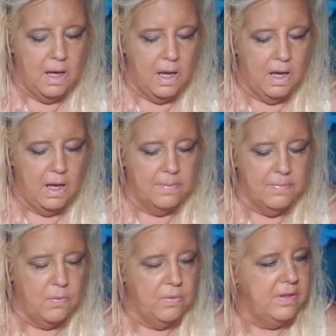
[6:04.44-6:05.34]

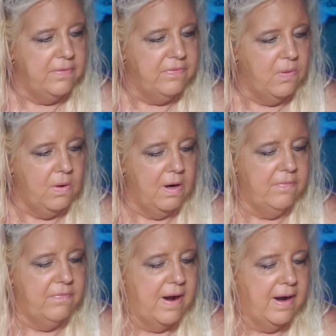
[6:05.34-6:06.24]
On the Four
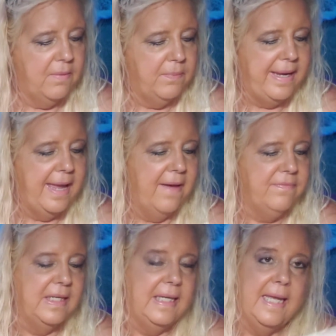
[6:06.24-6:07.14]
of Fire, we
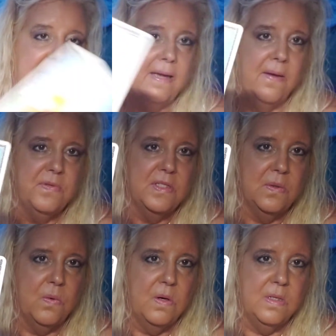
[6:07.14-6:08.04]
have the King of
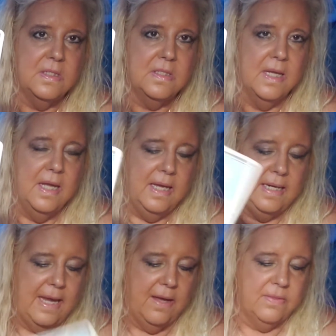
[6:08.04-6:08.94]
Swords.
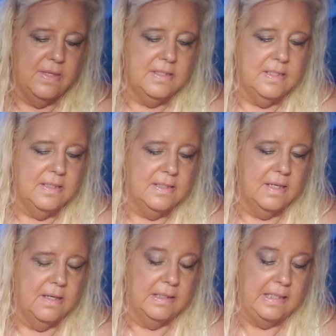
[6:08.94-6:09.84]
Now, this is
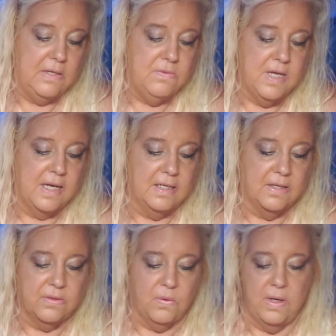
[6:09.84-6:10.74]
you taking
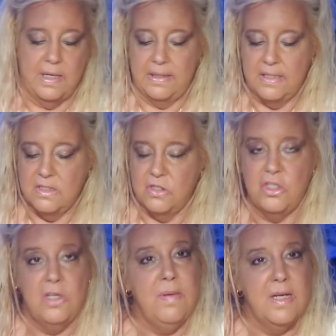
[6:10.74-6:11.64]
authority. This
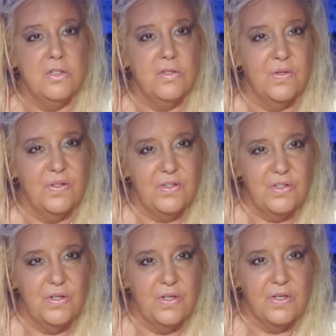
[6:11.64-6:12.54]
is you being true
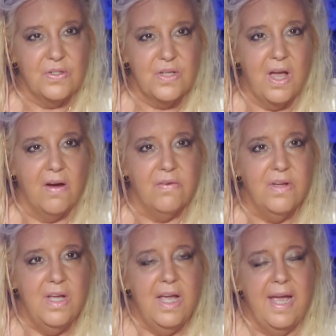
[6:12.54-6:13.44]
to yourself.
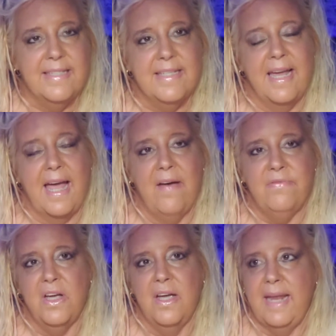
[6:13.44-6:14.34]
It's like,
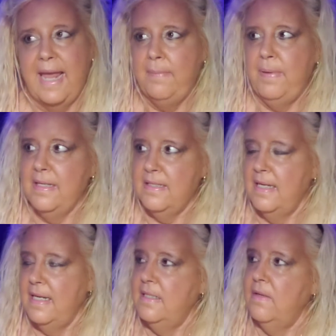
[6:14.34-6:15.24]
I've done A, B, and
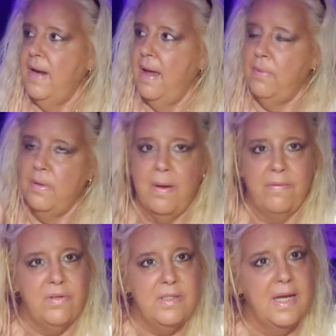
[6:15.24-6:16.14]
C, so now I'm putting my
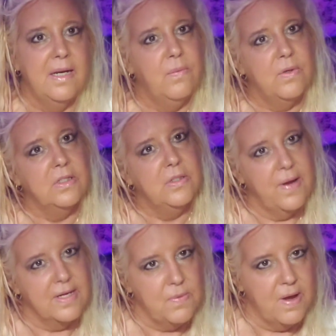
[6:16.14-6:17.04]
foot down and we're going to do
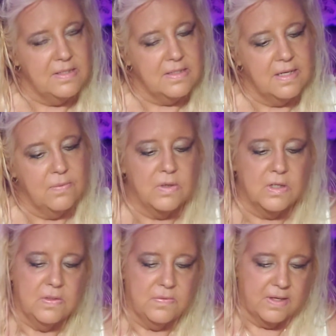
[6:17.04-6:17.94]
X, Y, and Z, and we're
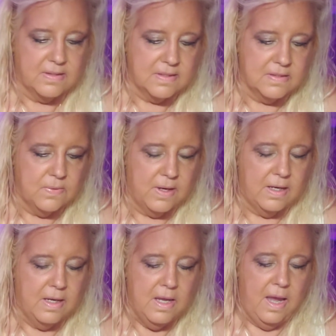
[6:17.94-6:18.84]
going to do things this
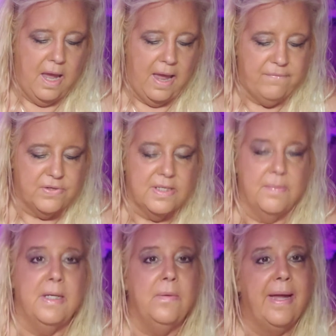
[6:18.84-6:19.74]
way. And for
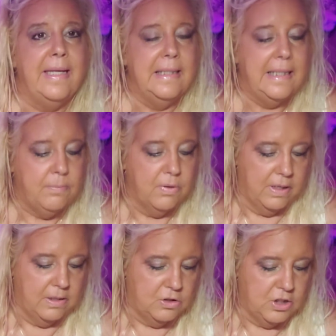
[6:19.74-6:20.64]
some of you, a Libra
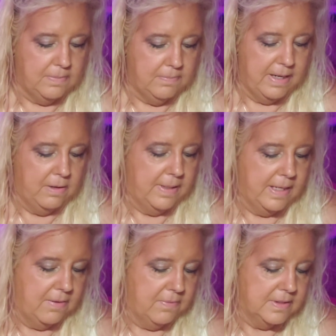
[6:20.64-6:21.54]
energy may or may
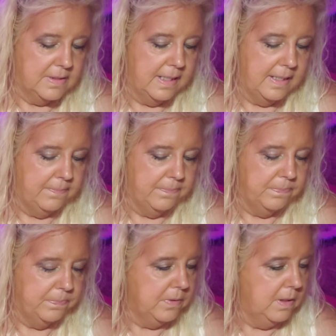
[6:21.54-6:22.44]
not resonate.
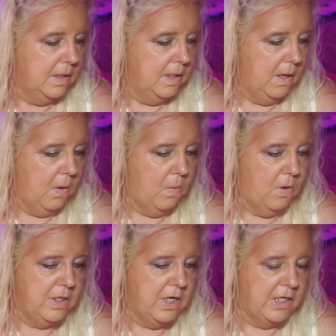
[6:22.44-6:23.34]

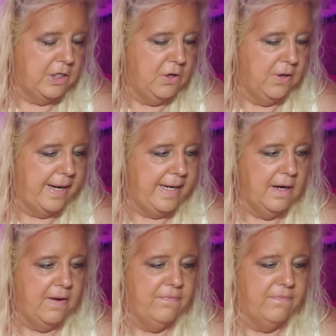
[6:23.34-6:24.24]
On your Eight
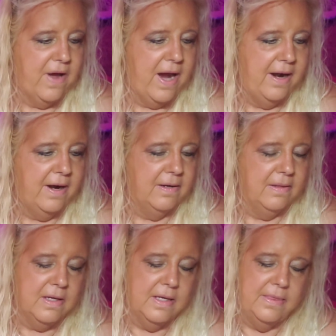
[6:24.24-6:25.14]
of
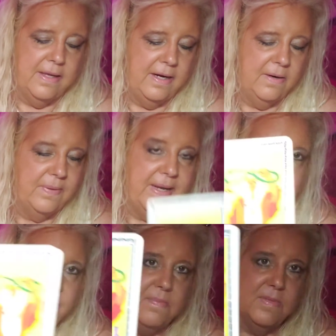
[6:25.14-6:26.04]
Fire, look at there, we have
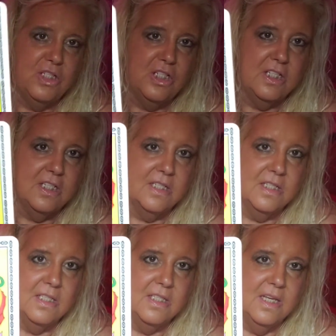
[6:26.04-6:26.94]
the
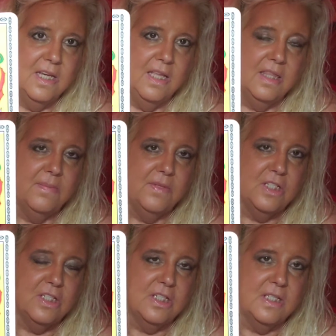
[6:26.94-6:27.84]
Magician. The
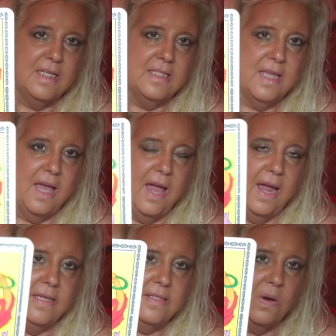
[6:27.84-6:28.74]
Magician is the
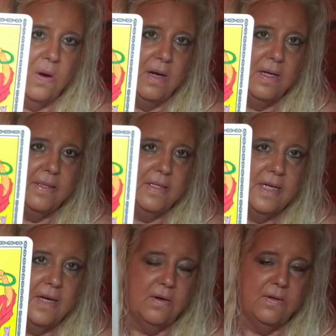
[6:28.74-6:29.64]
highest card in the
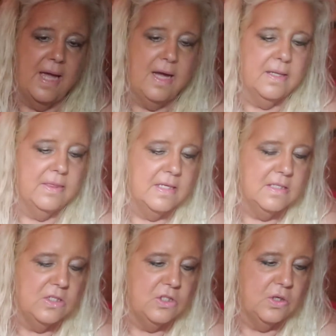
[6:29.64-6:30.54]
tarot deck.
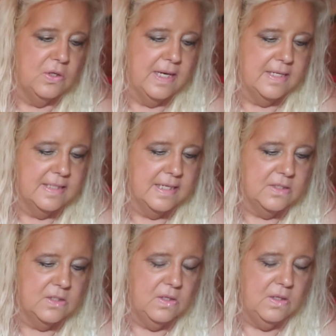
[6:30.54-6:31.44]
This is your yes
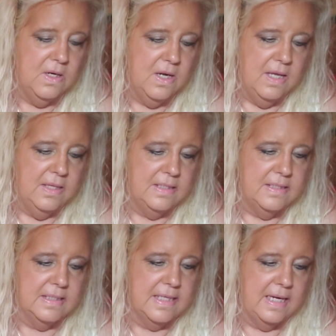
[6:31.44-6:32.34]
answer.
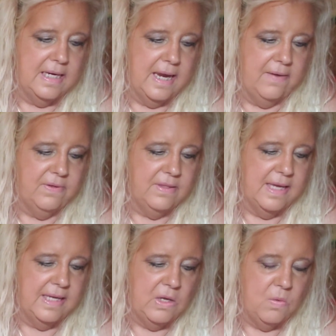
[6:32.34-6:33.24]
This is getting
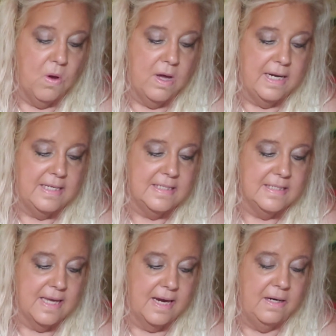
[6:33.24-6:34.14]
everything you want and
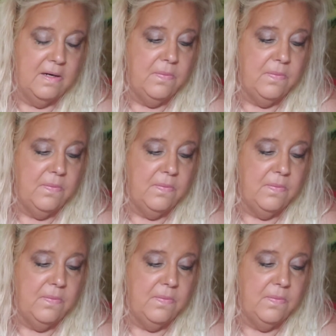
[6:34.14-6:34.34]
desire.